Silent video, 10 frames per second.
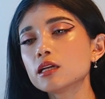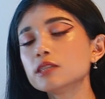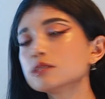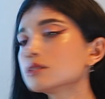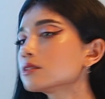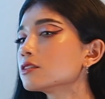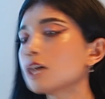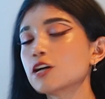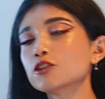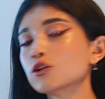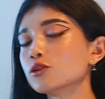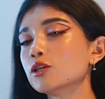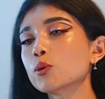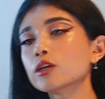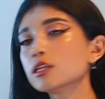It's, I don't know,
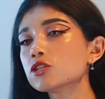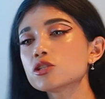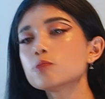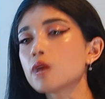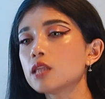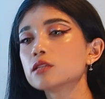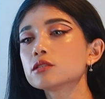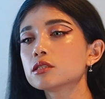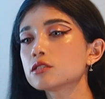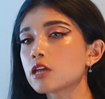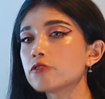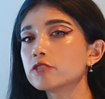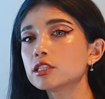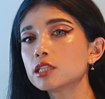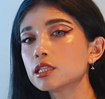the way that she balances
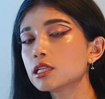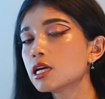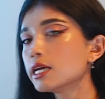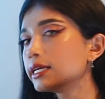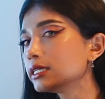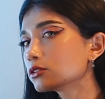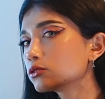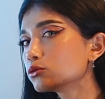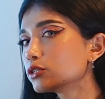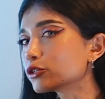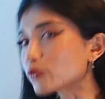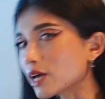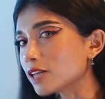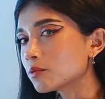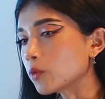everything is to the
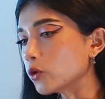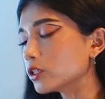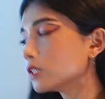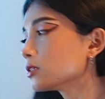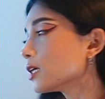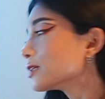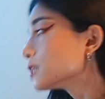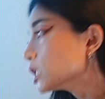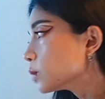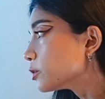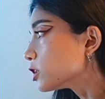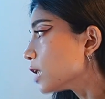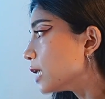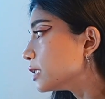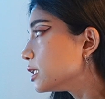right point. It's like silver
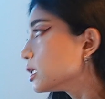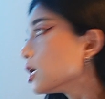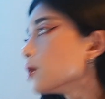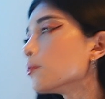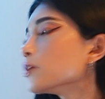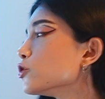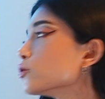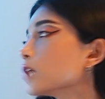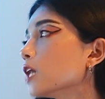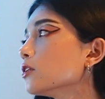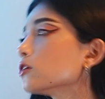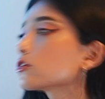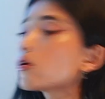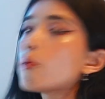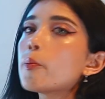lining, but you cannot
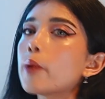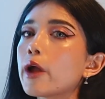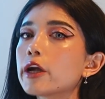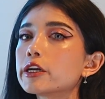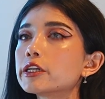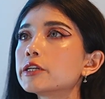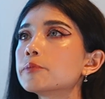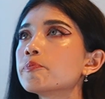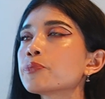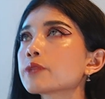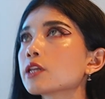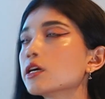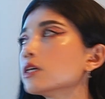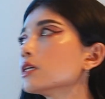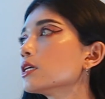compare
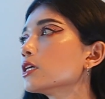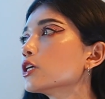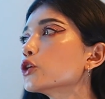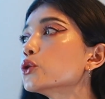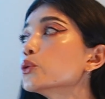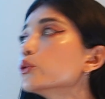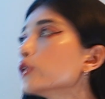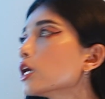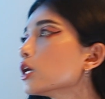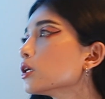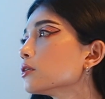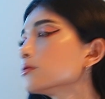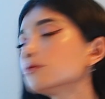uh, HyunA.